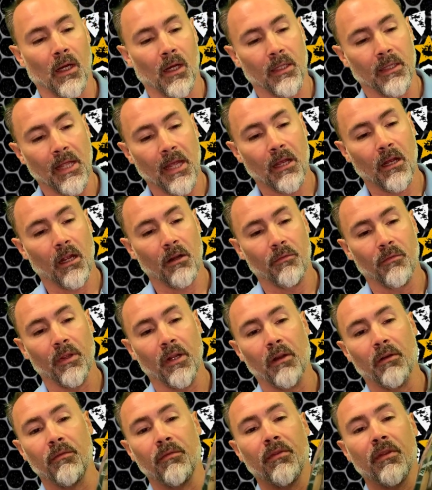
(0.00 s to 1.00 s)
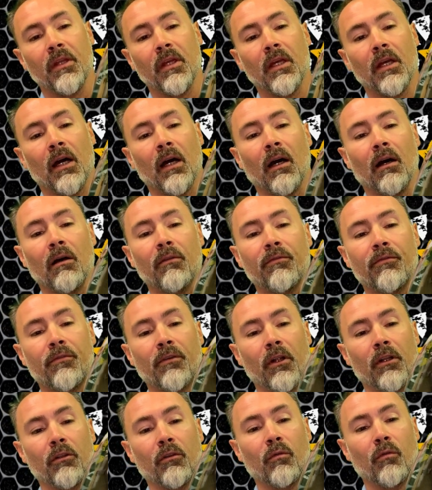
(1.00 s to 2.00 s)
They got rid of the
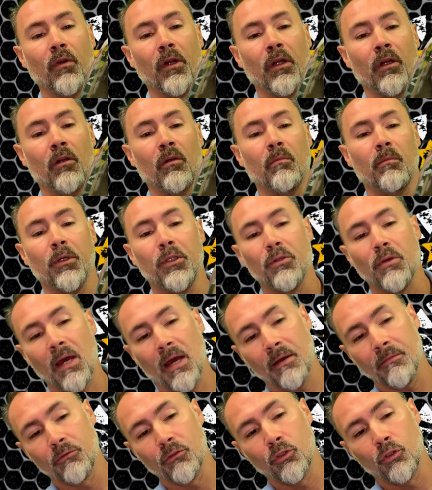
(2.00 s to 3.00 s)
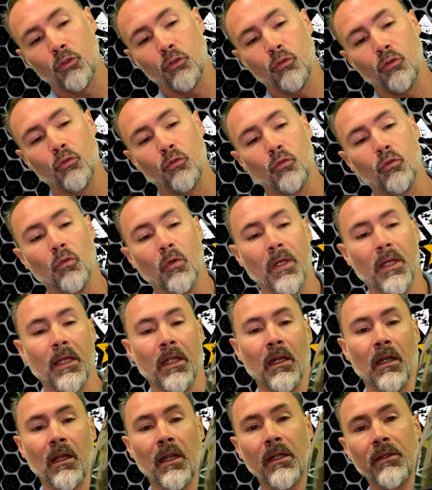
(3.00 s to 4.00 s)
front grille, but you have two
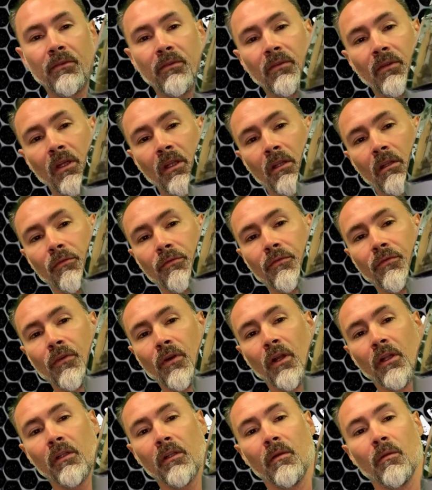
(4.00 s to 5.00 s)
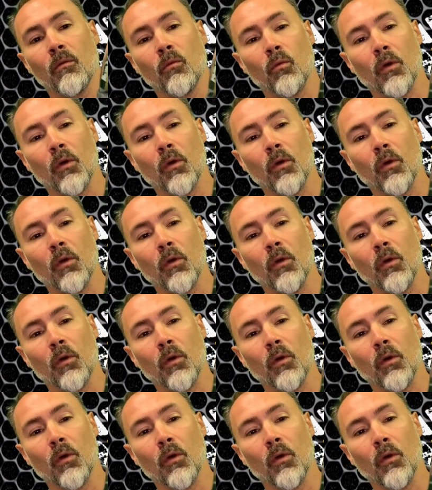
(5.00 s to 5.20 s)
inlets in the front,